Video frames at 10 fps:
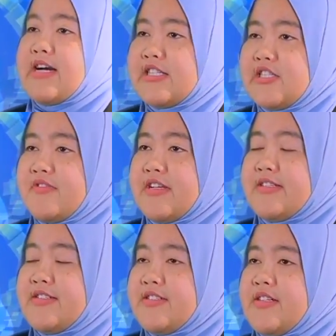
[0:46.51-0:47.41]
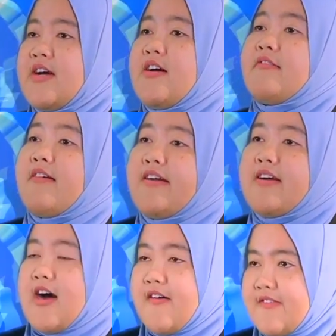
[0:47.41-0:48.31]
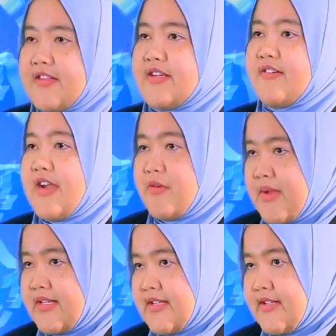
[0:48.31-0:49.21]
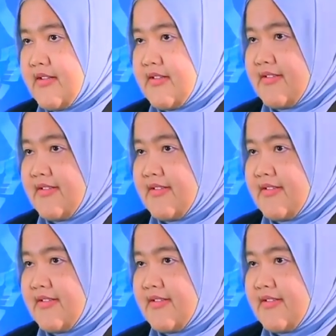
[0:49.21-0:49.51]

industries right after graduated.